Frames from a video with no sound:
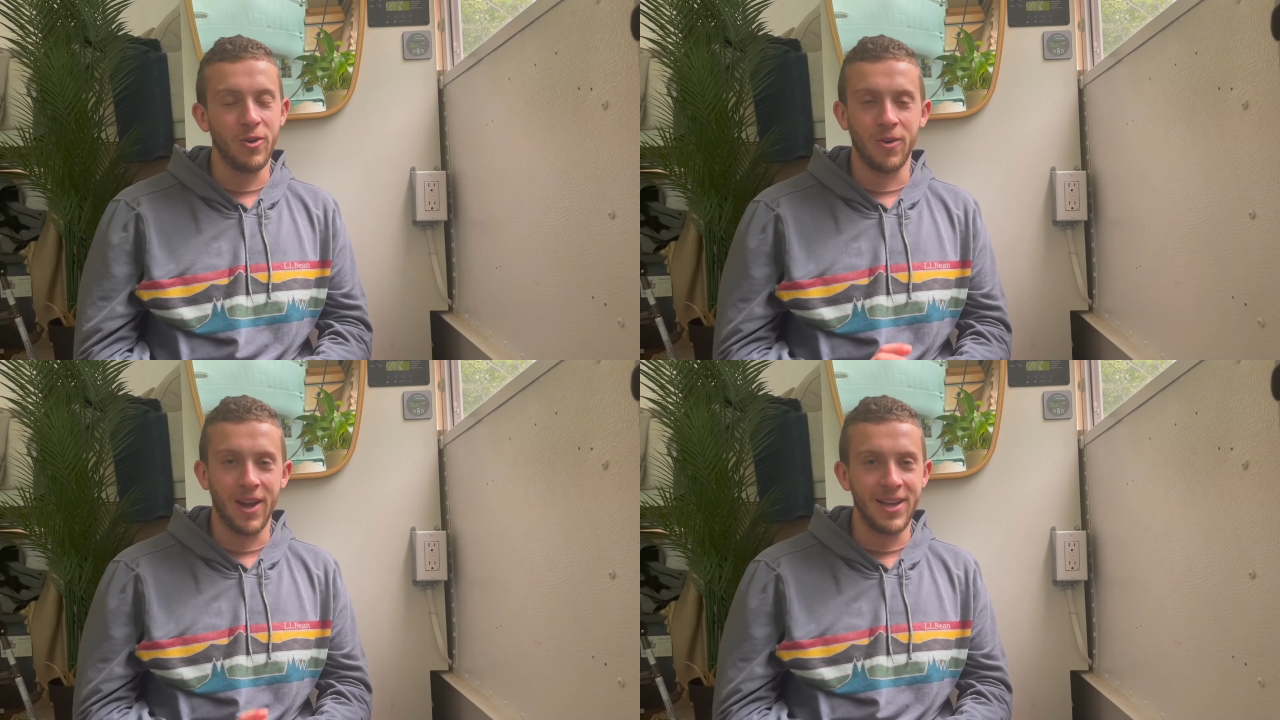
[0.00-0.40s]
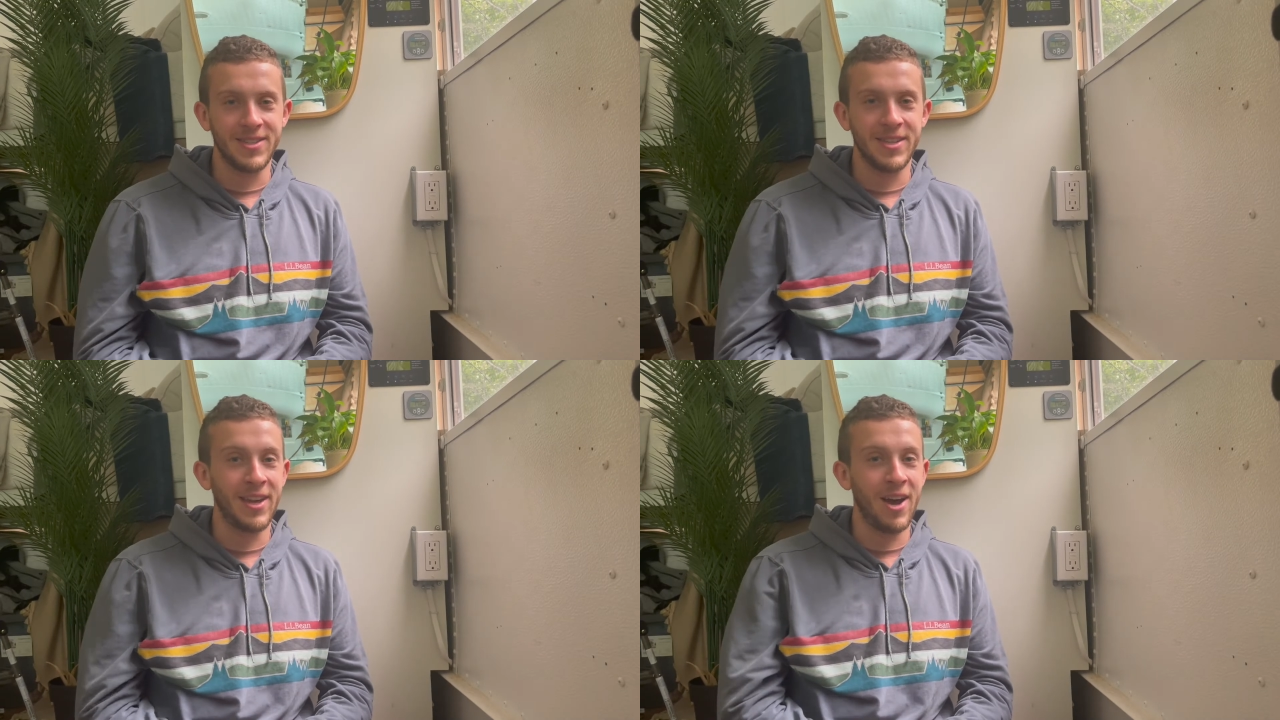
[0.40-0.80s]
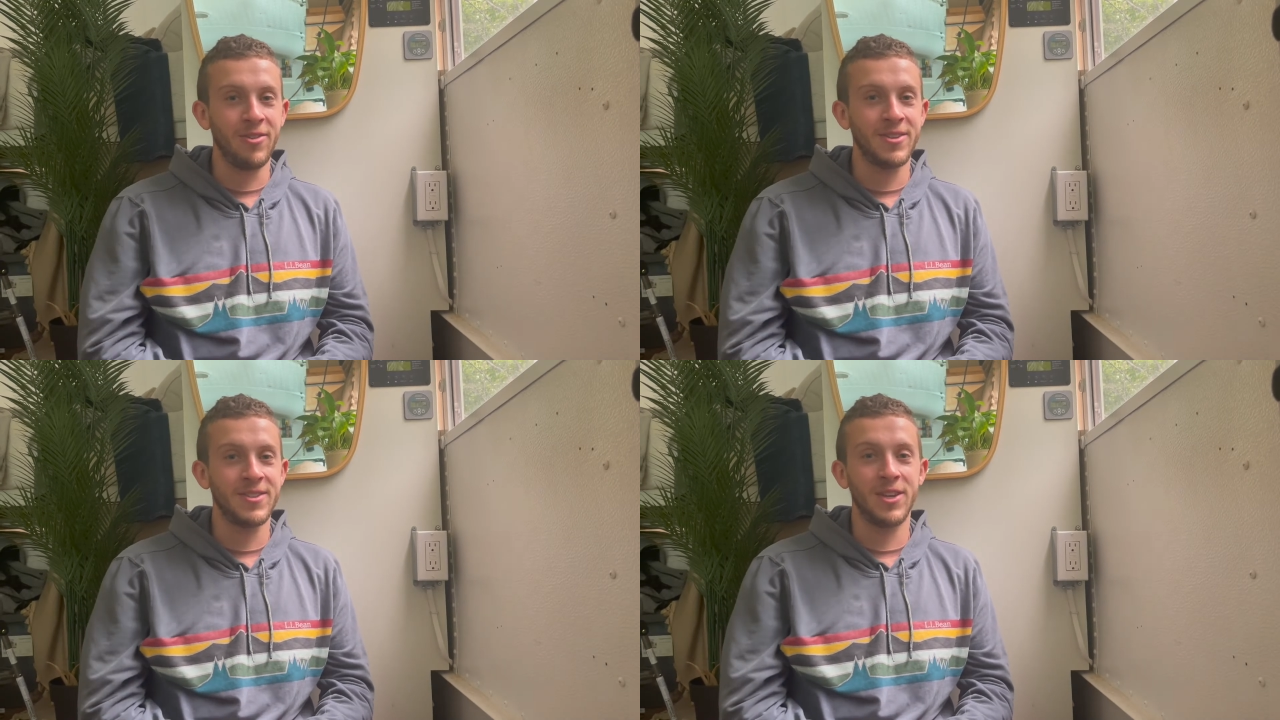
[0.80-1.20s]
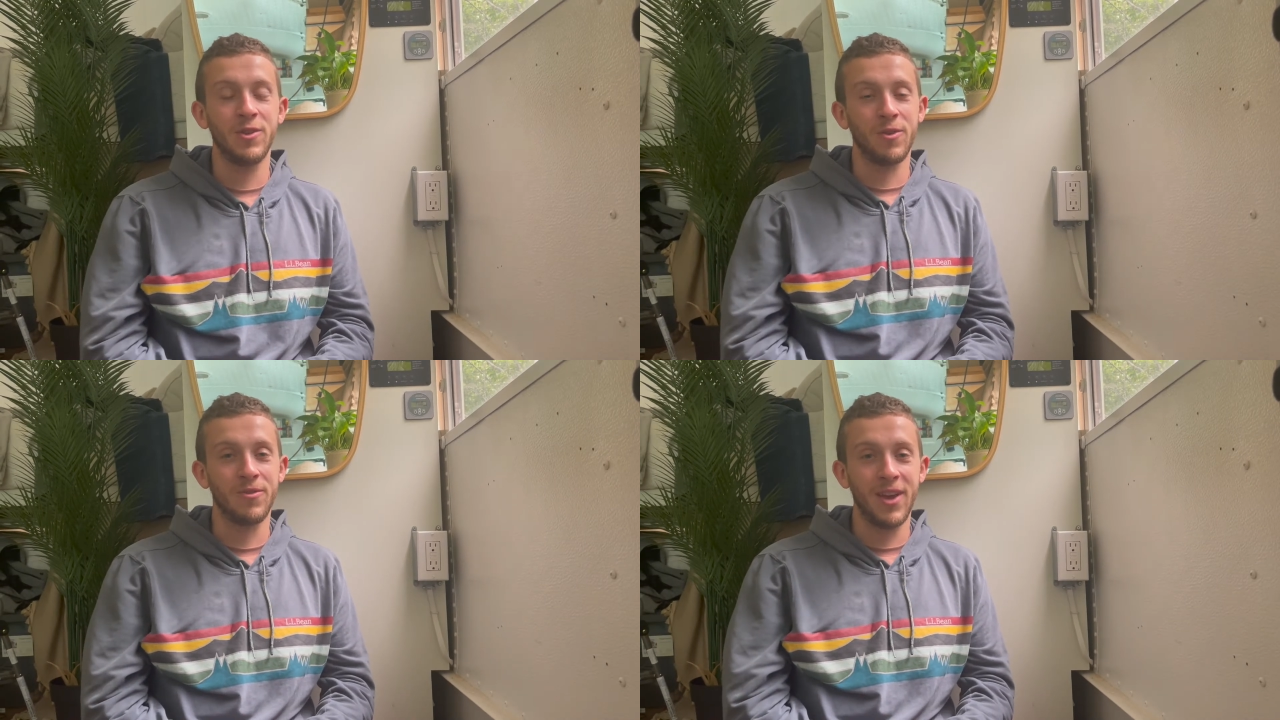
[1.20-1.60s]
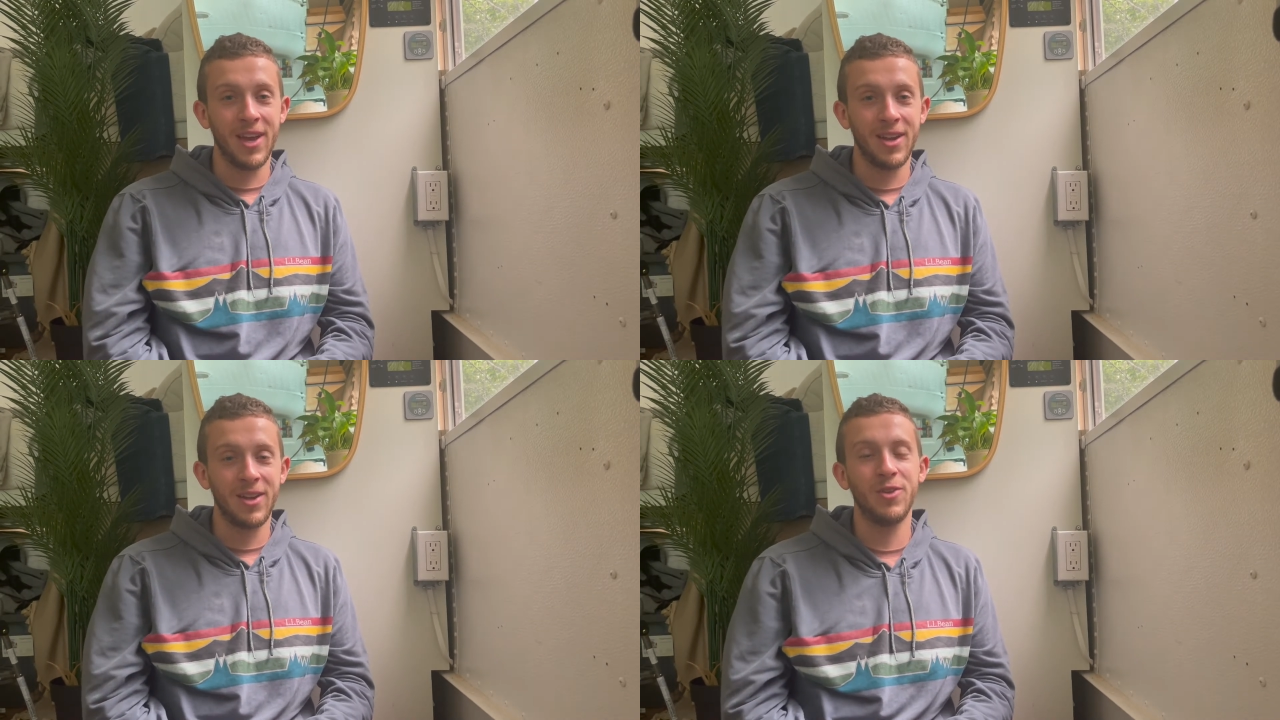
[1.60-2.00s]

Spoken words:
or AC outlets in your van,